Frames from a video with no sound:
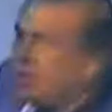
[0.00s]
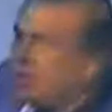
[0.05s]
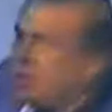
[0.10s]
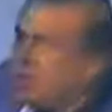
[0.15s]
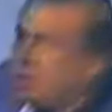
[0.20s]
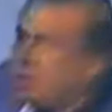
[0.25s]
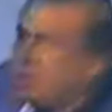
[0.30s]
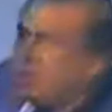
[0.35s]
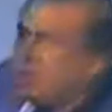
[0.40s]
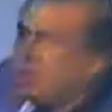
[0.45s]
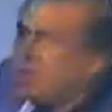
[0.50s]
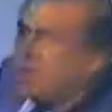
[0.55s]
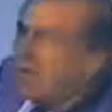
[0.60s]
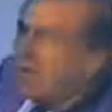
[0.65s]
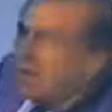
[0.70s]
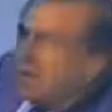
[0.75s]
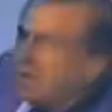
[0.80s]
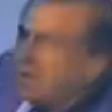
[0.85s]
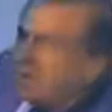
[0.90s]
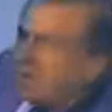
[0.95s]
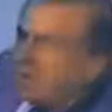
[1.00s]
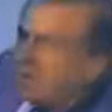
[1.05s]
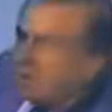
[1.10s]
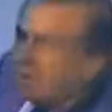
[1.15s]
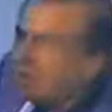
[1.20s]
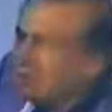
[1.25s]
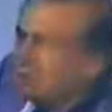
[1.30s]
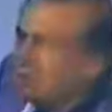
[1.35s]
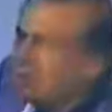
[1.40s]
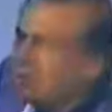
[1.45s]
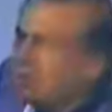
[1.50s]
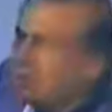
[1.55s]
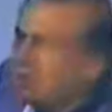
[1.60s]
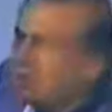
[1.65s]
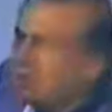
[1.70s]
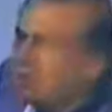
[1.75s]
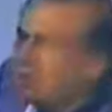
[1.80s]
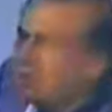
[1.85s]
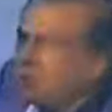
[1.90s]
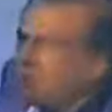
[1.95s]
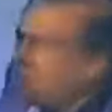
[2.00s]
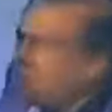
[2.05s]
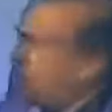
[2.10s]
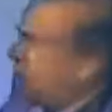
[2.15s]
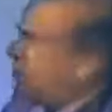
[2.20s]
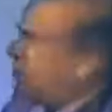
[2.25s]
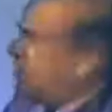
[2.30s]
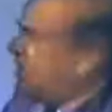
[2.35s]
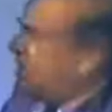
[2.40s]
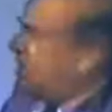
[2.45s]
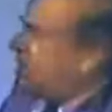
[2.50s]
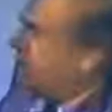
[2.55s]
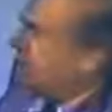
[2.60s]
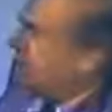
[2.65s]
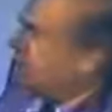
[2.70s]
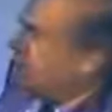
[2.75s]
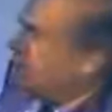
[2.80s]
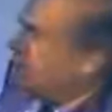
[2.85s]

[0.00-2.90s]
he did not have the bureaucratic